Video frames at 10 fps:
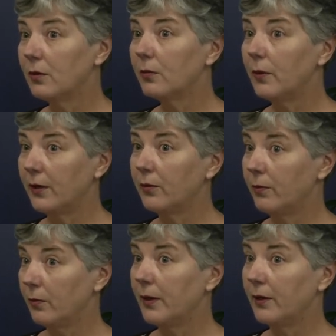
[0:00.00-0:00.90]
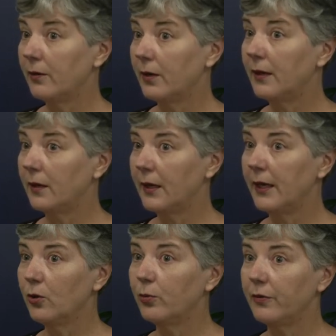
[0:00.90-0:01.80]
when you're in the
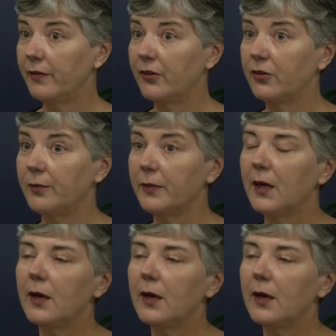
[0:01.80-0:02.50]
legal profession.